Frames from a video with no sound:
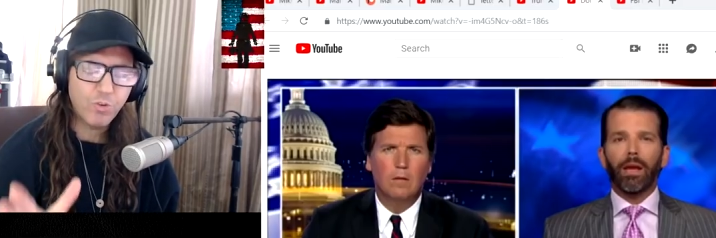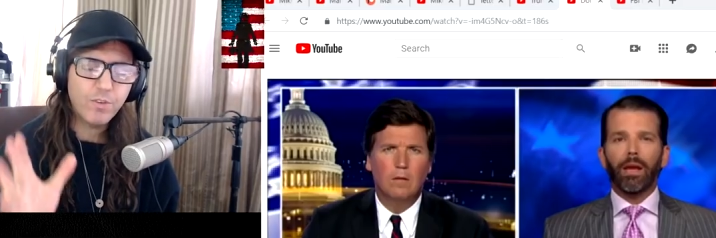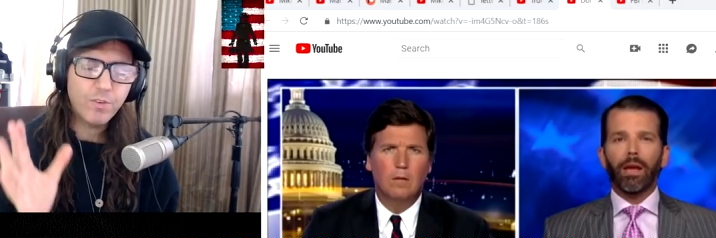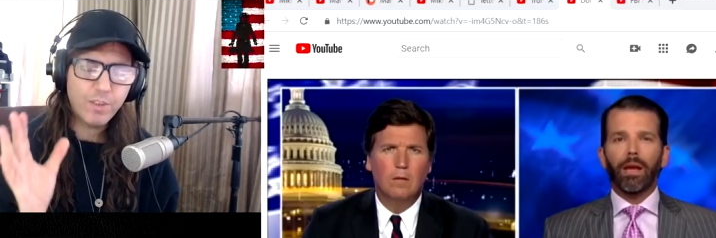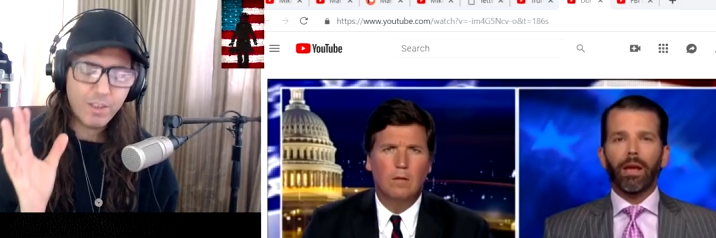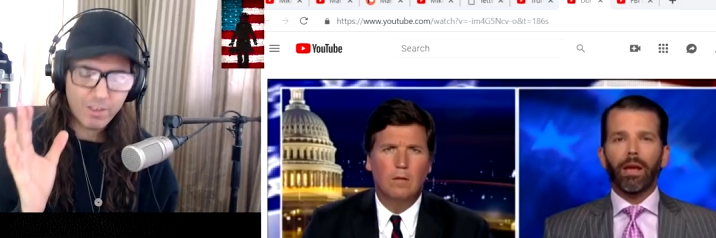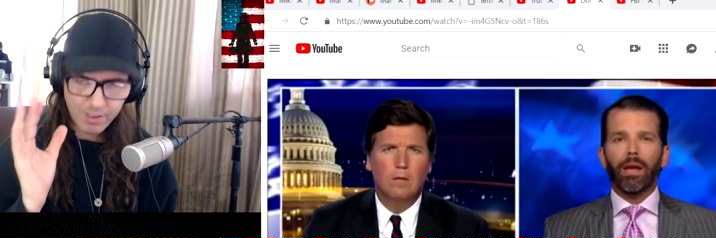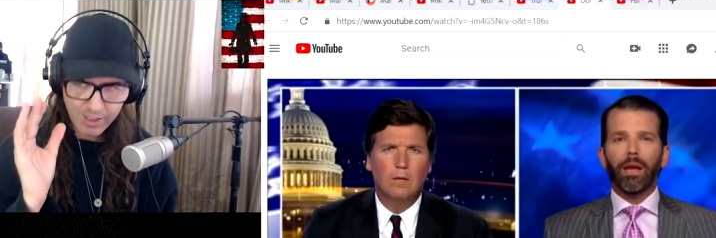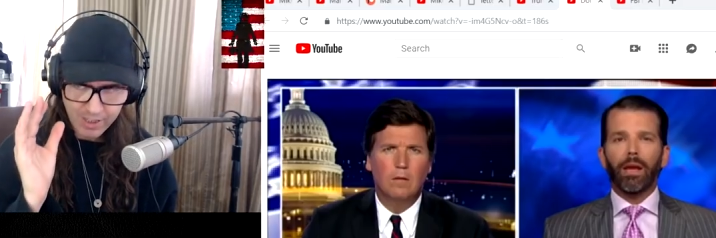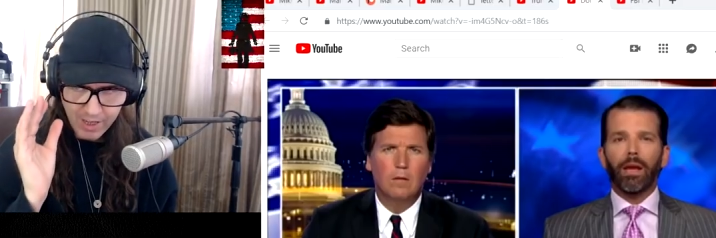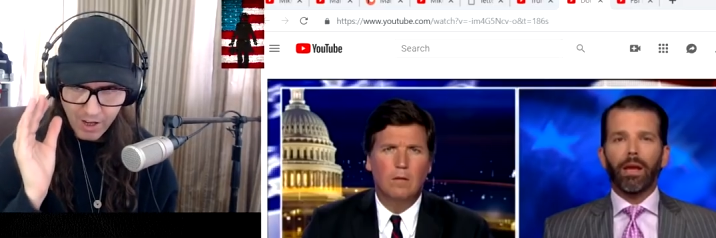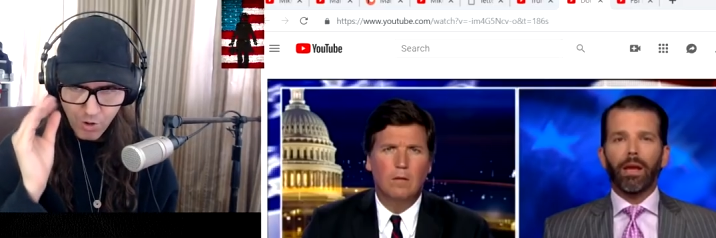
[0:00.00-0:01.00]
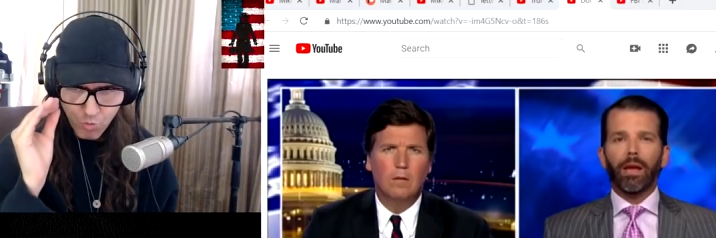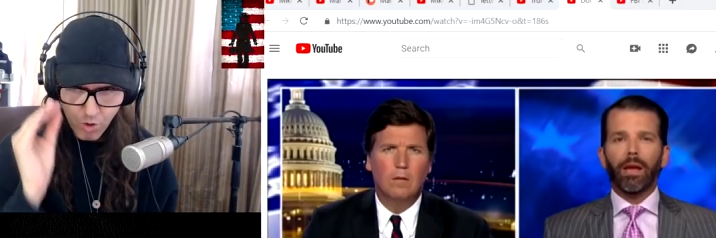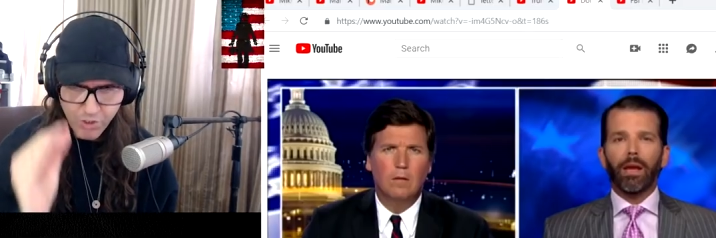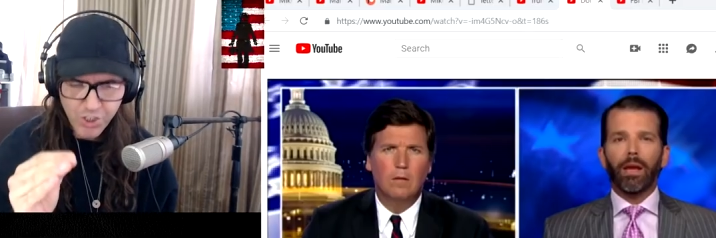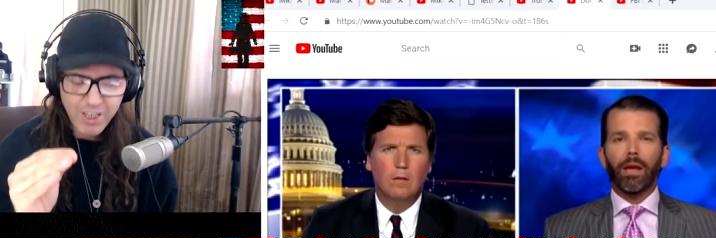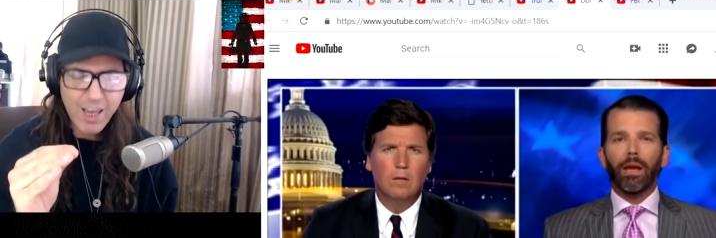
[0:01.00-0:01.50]
Speaker 1: The the, the
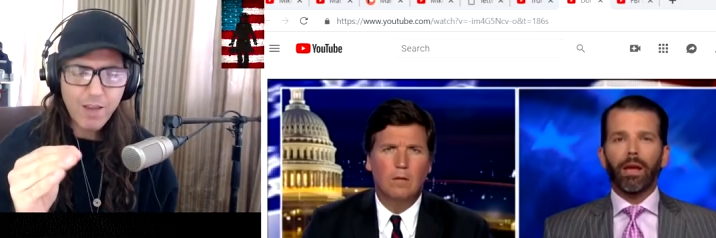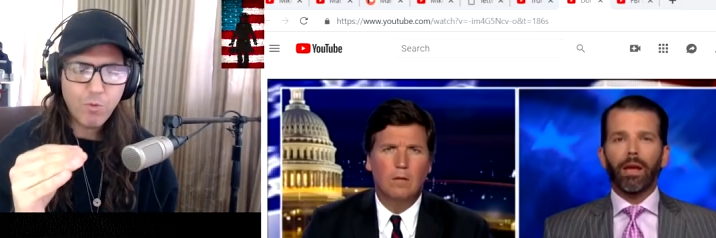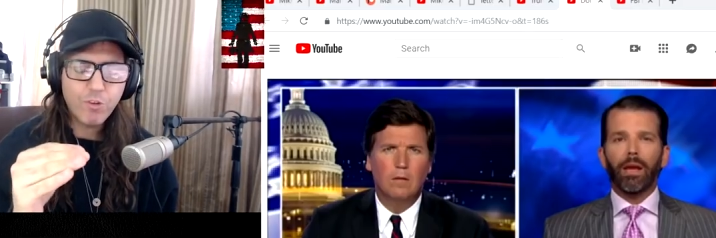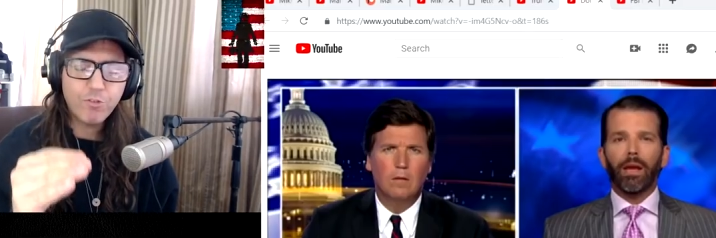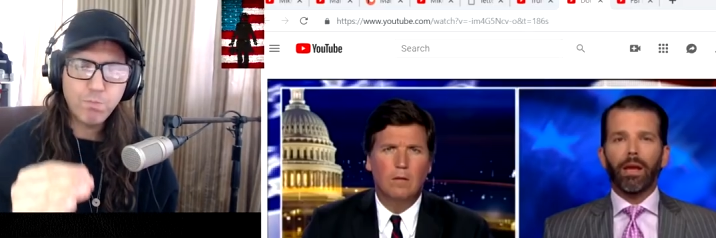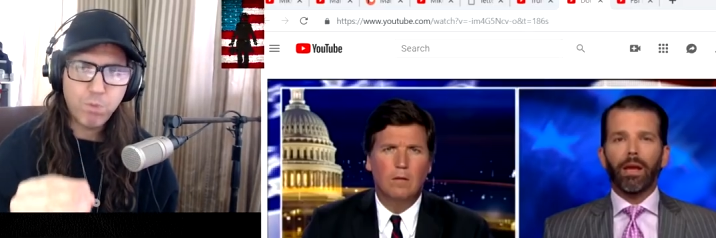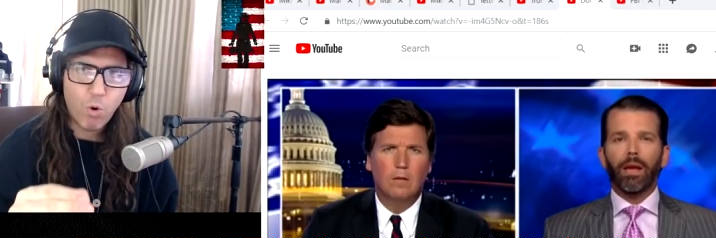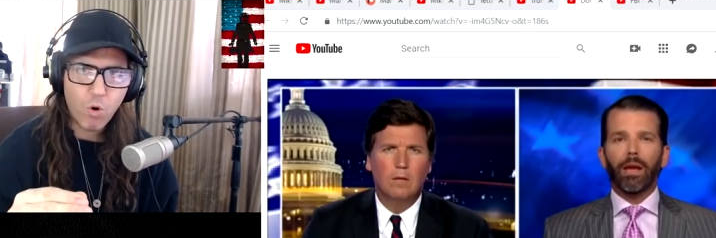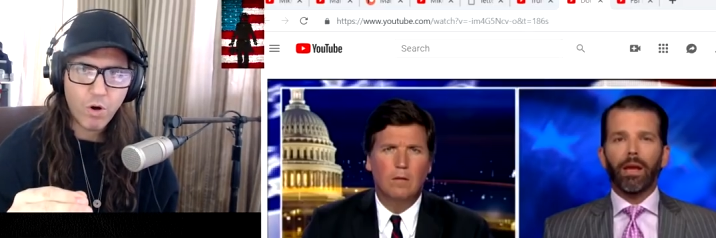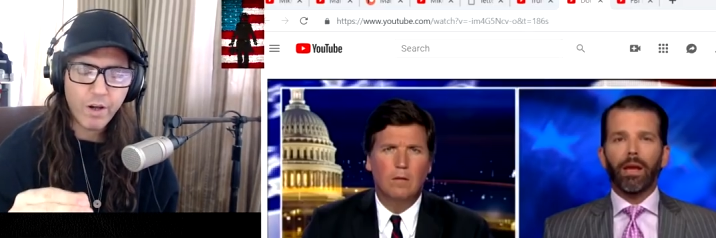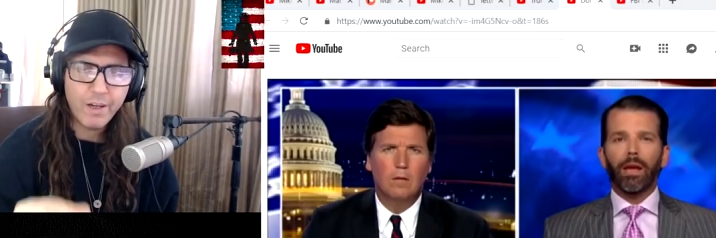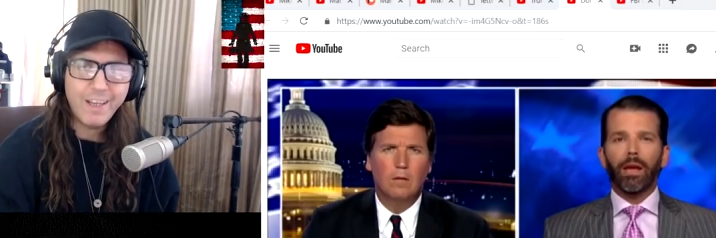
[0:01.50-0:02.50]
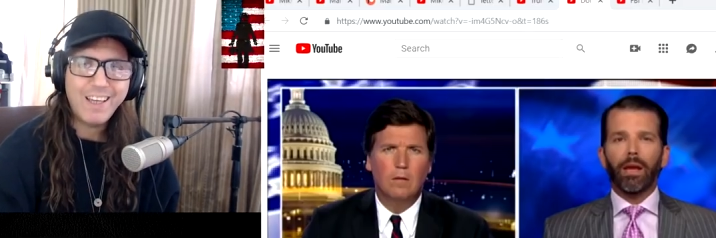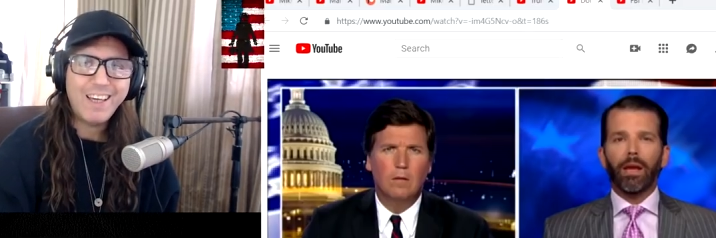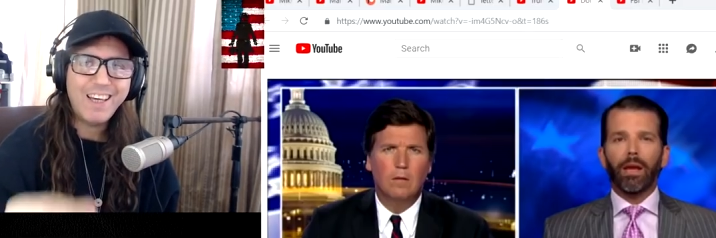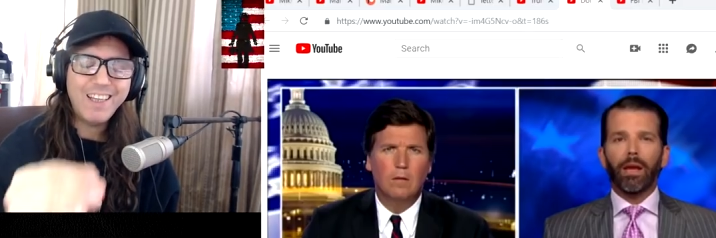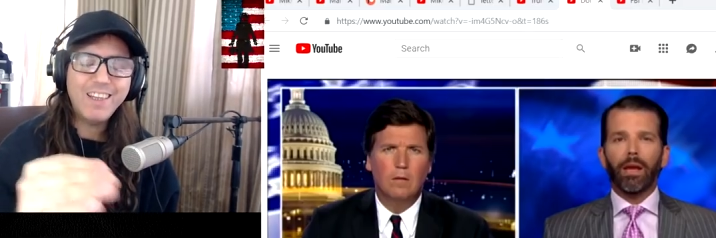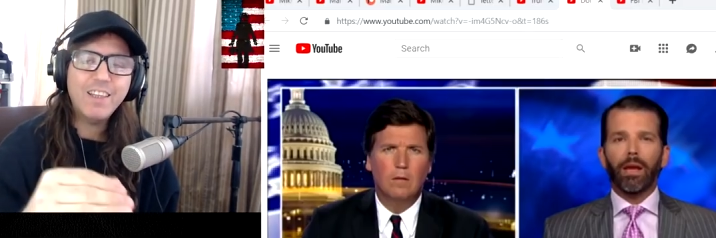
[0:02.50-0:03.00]
RussiaGate was born
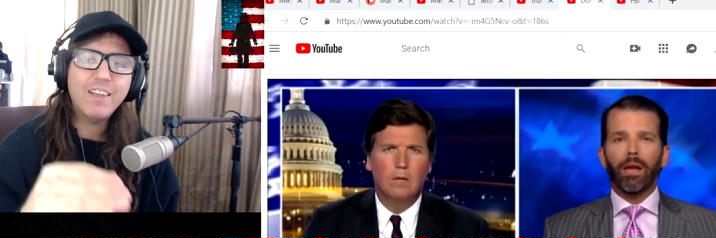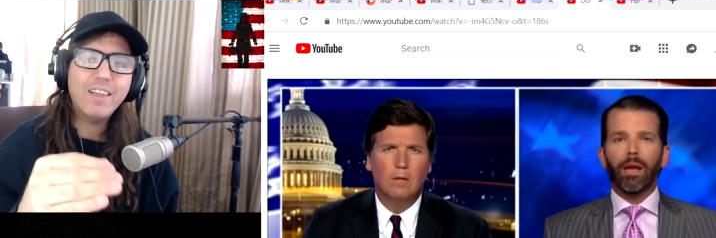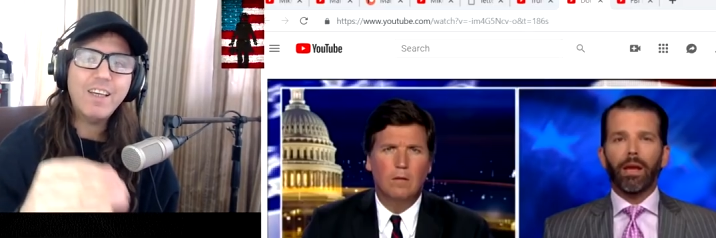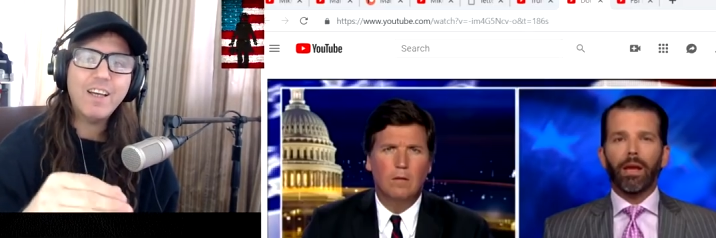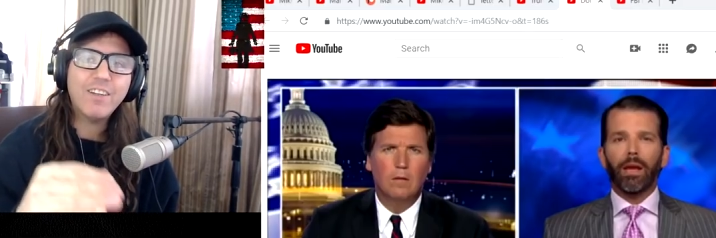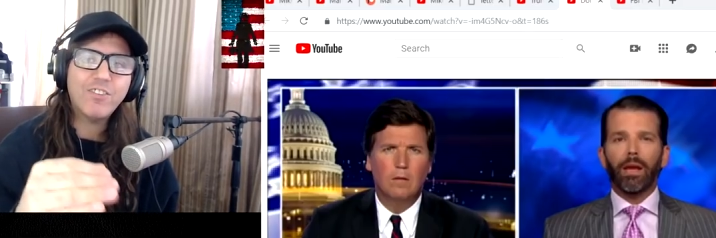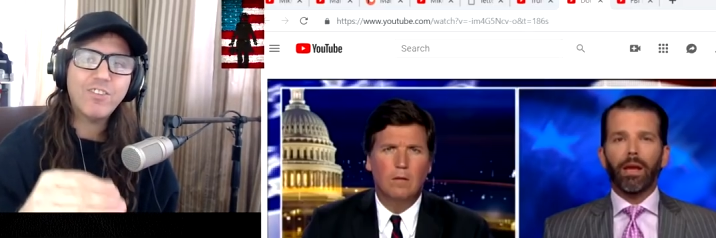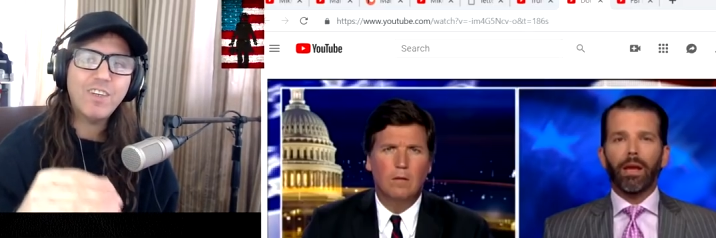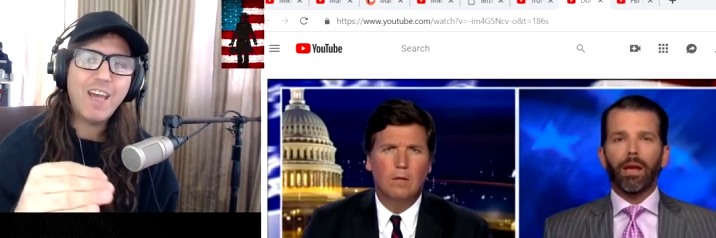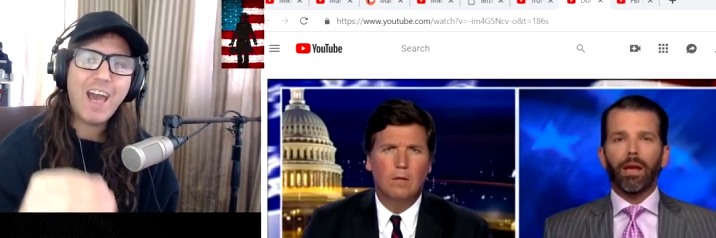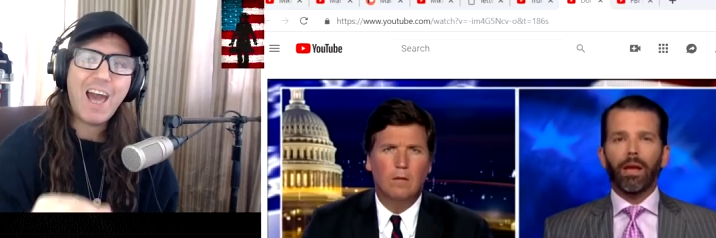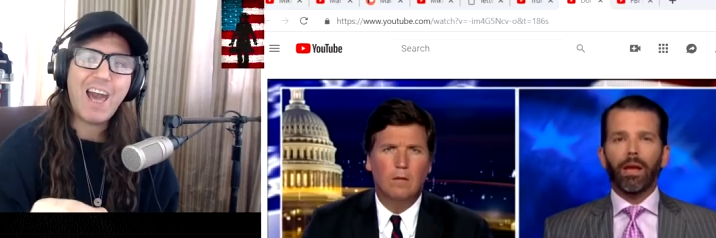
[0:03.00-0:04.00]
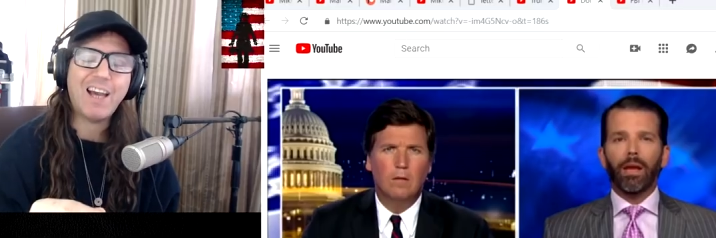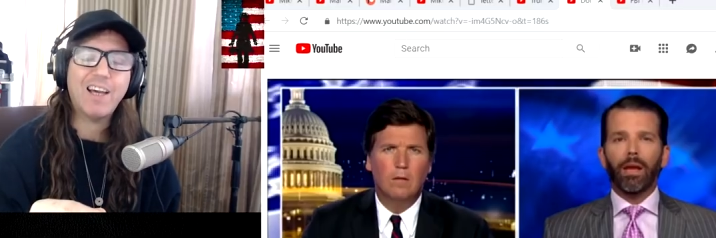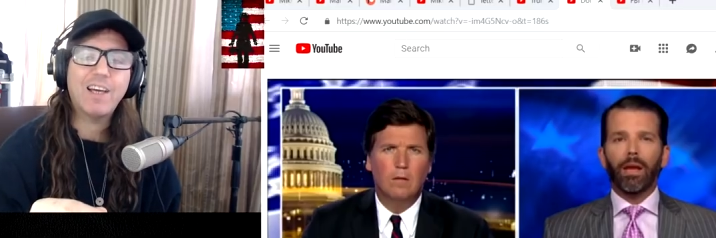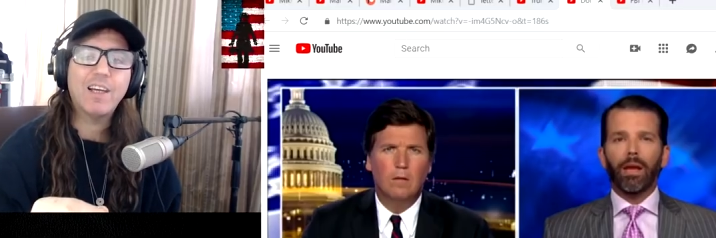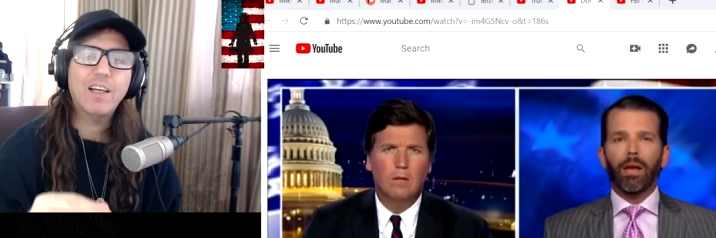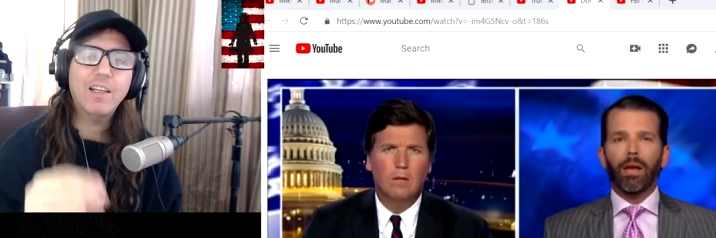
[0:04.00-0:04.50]
in the DNC hack.